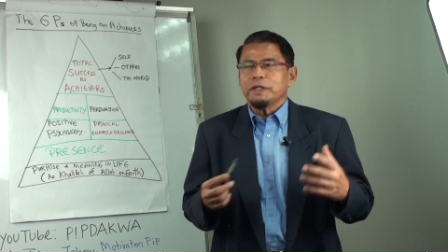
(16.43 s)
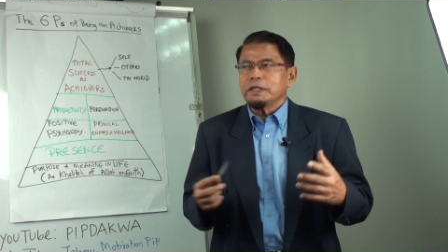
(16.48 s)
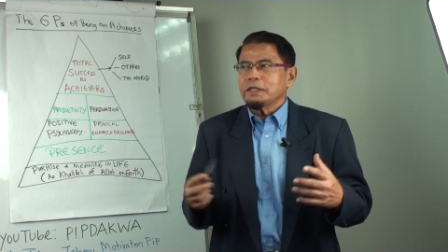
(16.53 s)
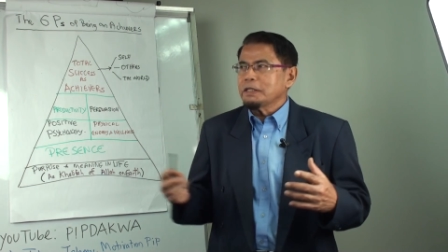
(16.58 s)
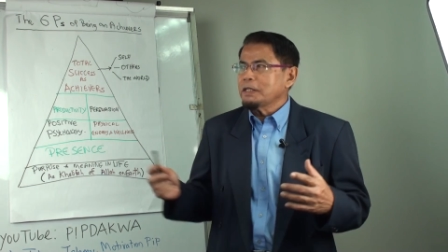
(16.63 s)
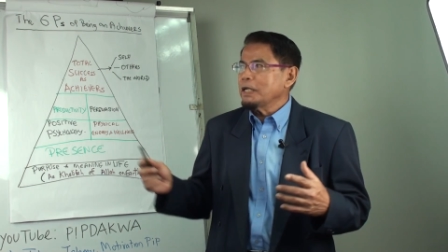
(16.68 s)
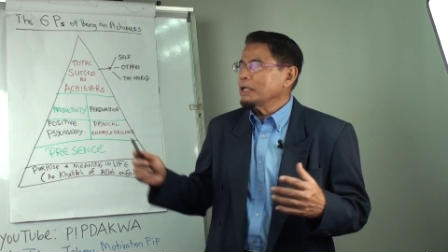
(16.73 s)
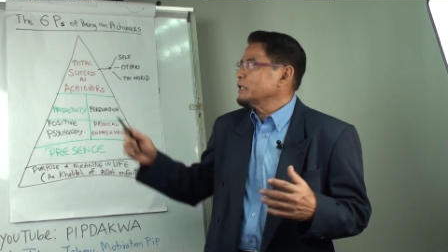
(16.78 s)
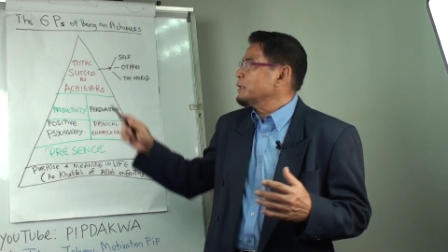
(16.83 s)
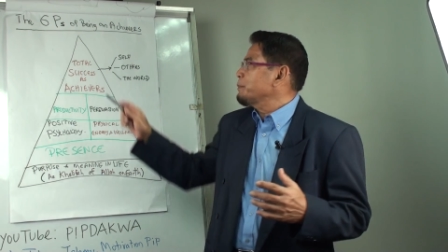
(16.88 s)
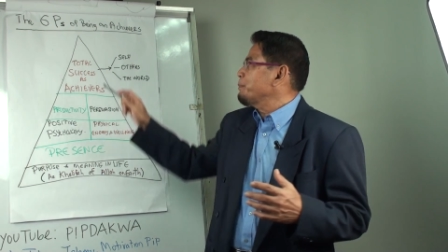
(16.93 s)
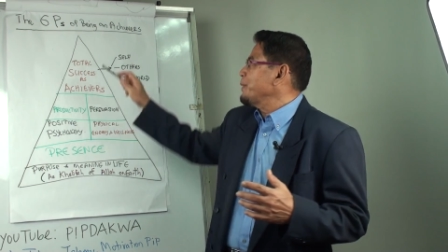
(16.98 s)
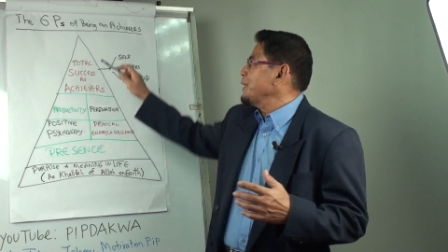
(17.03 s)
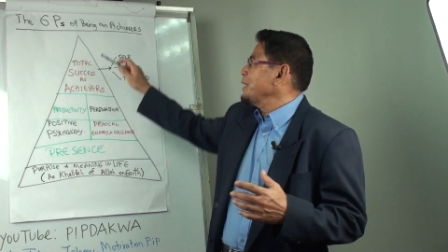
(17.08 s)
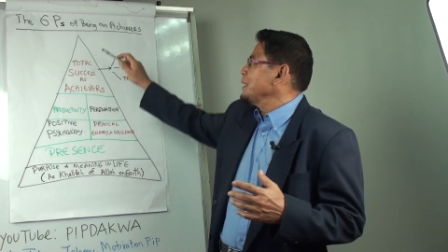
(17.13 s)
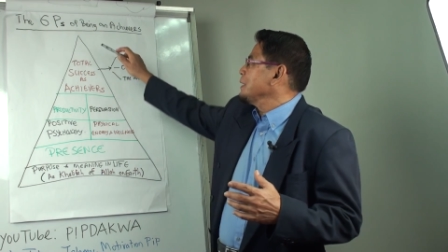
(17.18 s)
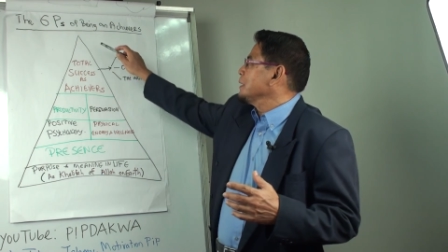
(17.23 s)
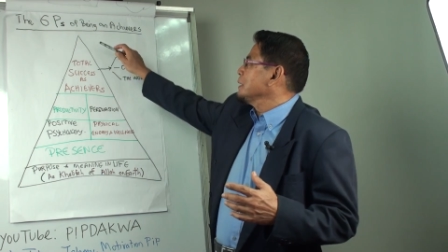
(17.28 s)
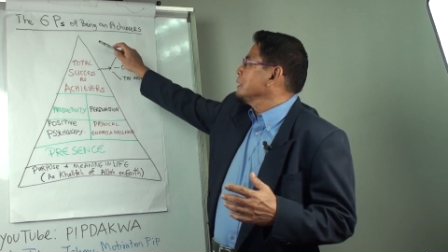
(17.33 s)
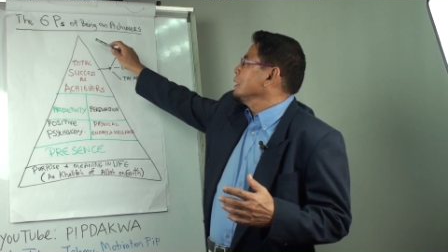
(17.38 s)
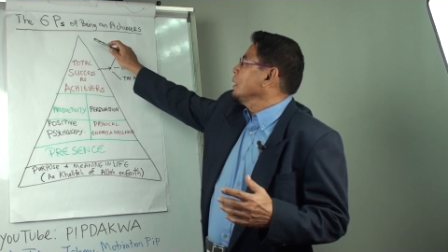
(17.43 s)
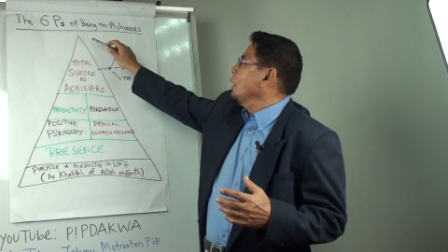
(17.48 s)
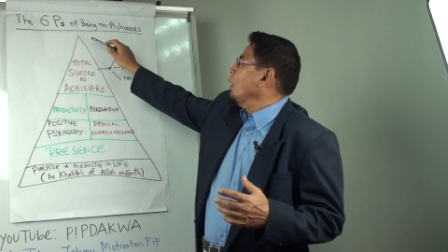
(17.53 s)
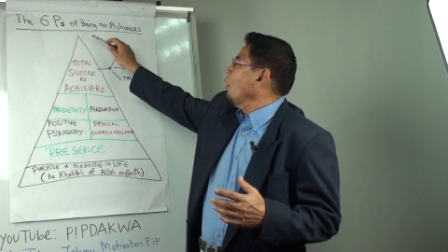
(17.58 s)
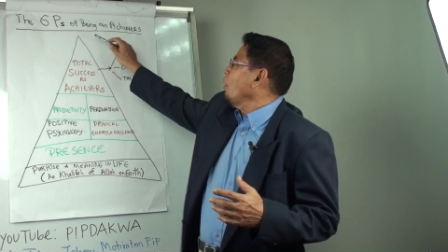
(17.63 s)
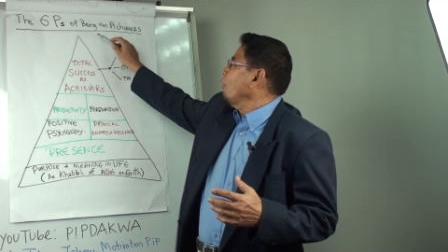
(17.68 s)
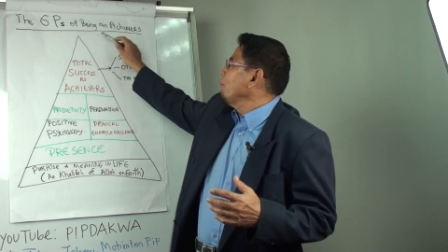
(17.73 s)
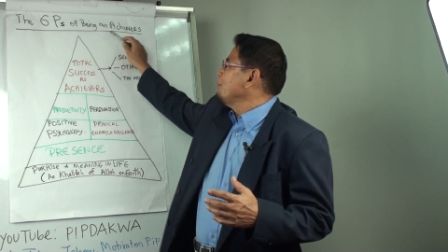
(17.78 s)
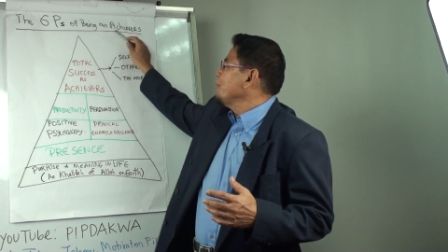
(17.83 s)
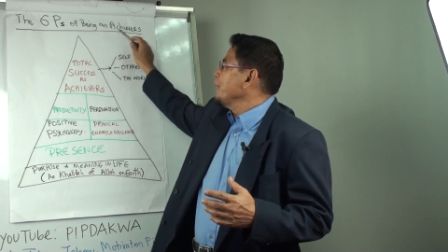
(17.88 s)
the six P's
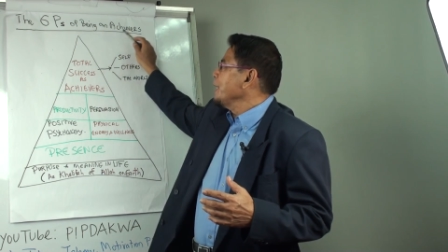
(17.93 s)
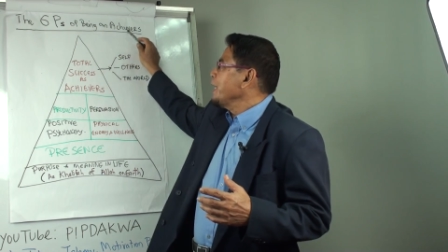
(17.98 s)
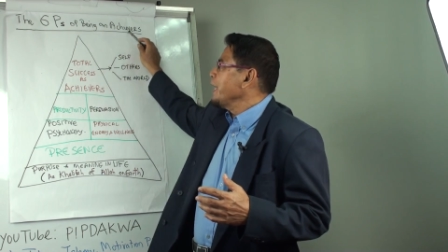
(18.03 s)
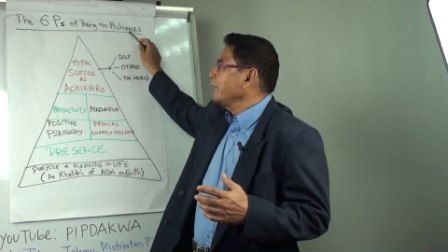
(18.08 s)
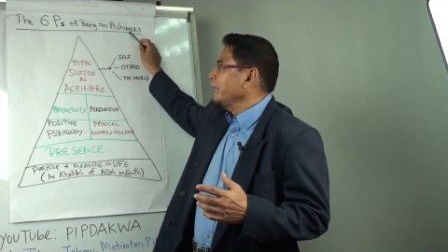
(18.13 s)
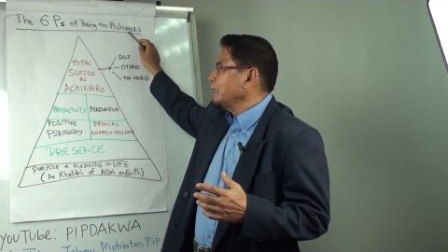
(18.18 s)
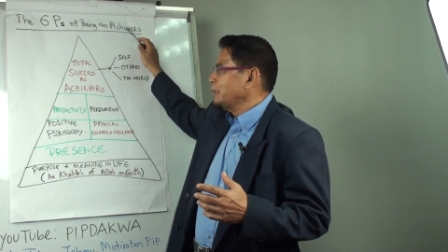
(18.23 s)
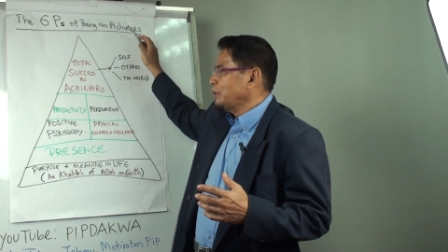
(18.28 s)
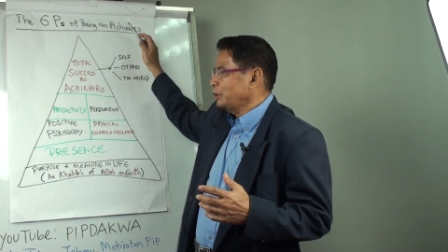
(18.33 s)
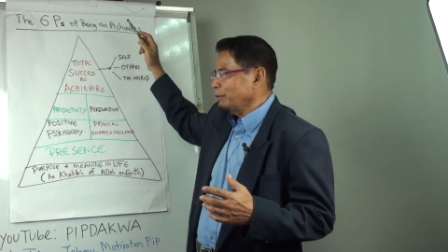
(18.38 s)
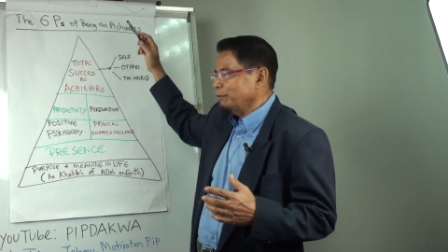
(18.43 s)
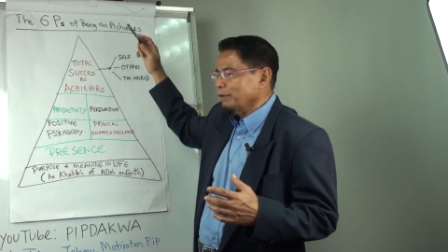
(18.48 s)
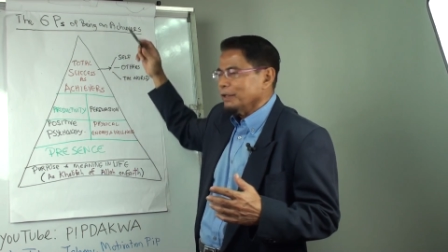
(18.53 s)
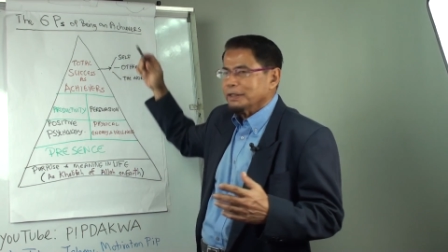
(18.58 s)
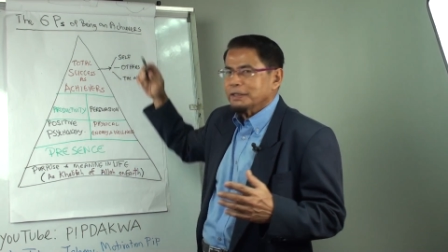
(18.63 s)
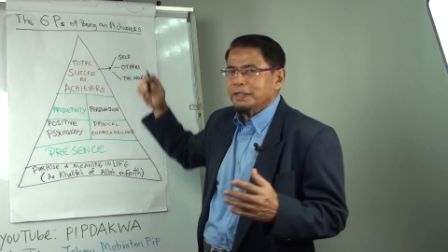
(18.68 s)
of being an achiever.